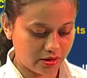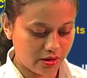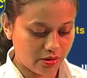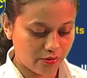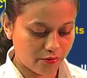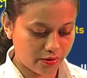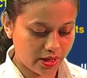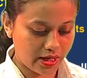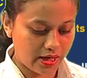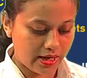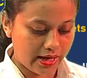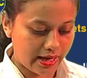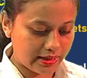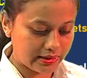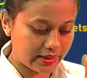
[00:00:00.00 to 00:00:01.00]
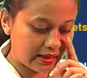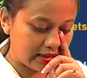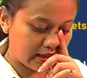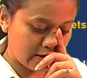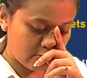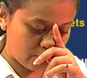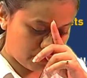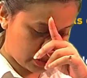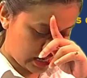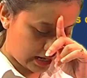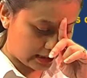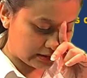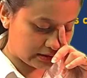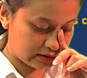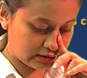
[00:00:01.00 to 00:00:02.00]
Okay, and then there will be
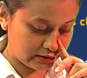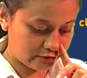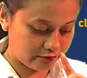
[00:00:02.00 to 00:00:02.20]
other